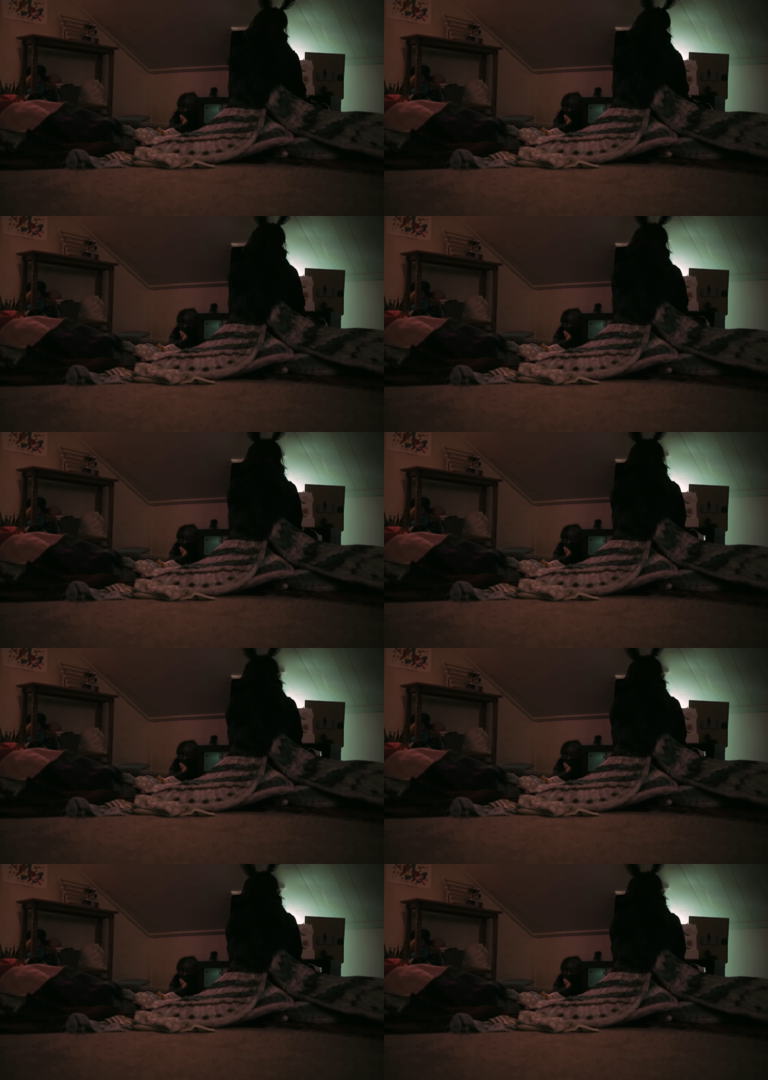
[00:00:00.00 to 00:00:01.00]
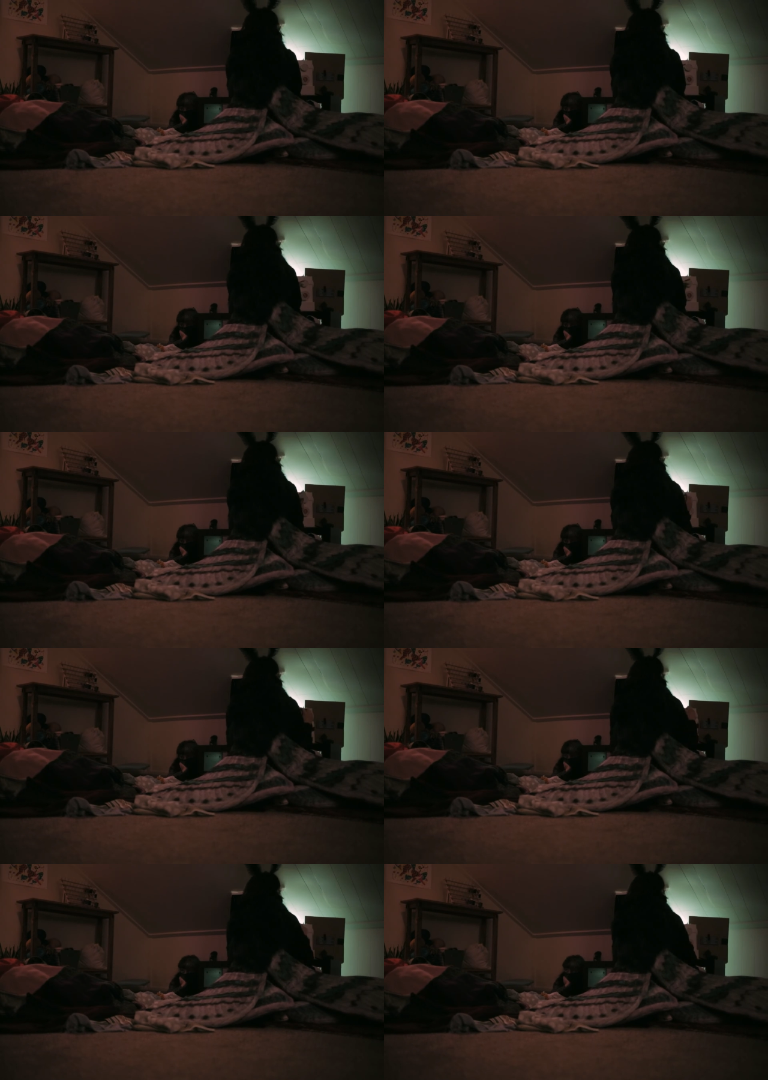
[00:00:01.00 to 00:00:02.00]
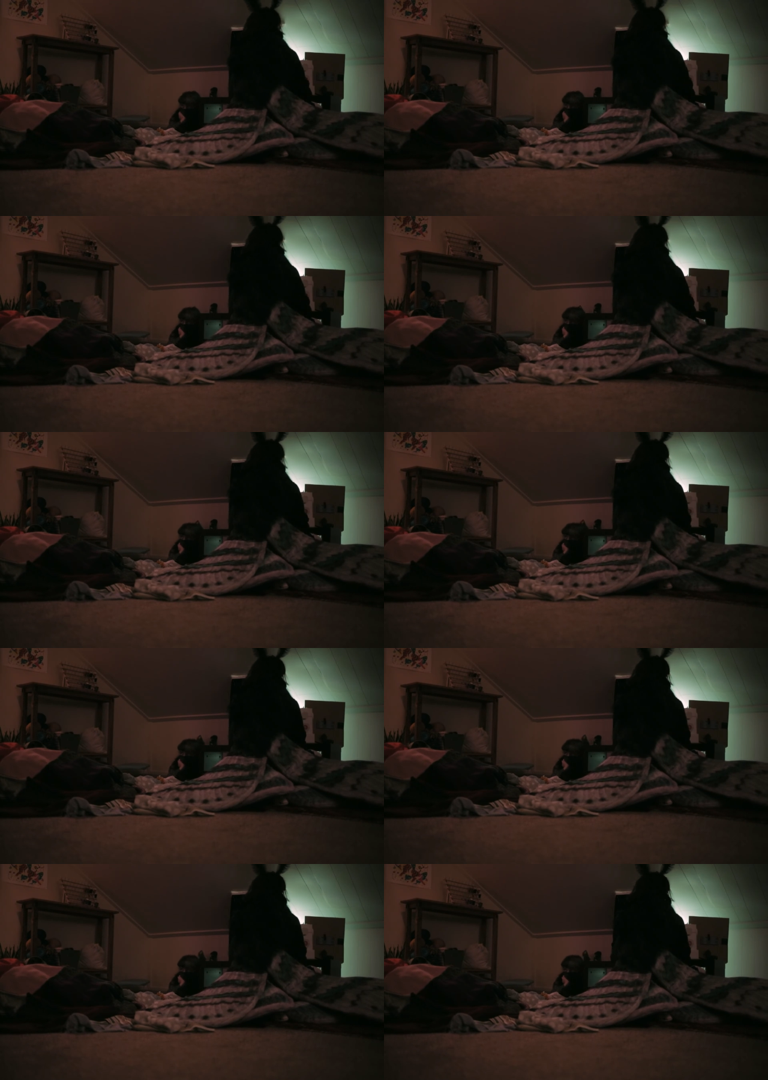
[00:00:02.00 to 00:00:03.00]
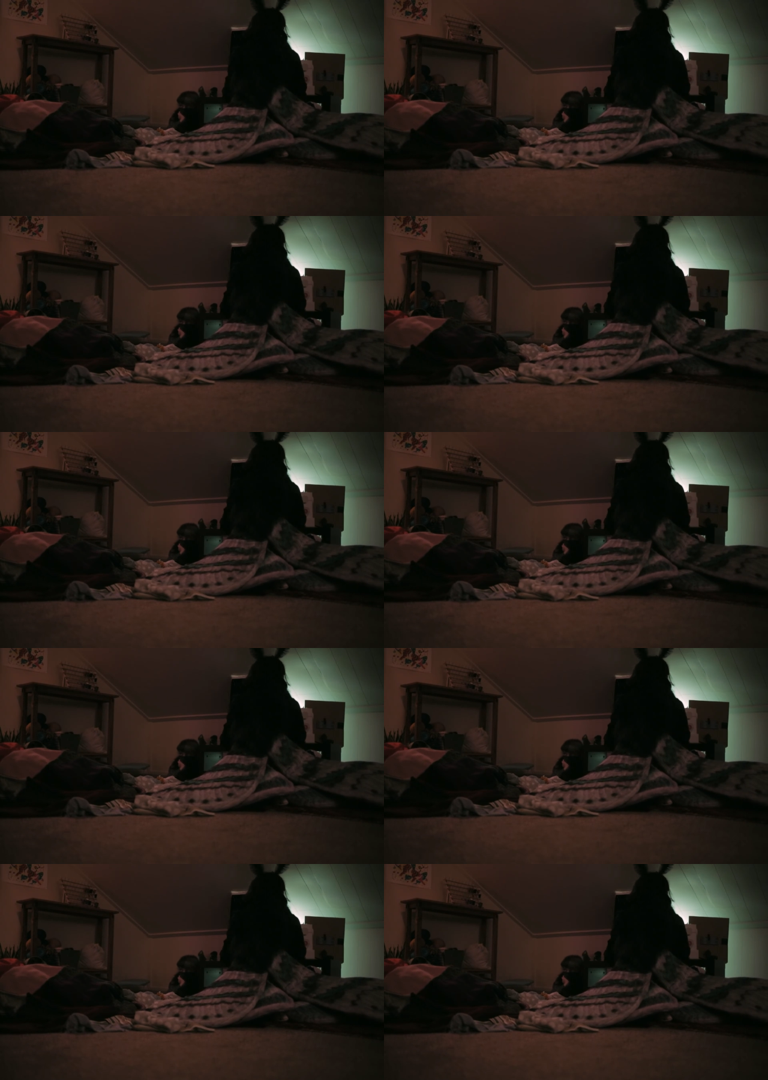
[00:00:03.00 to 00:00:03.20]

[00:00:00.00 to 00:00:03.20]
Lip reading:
[unreadable: no face in view]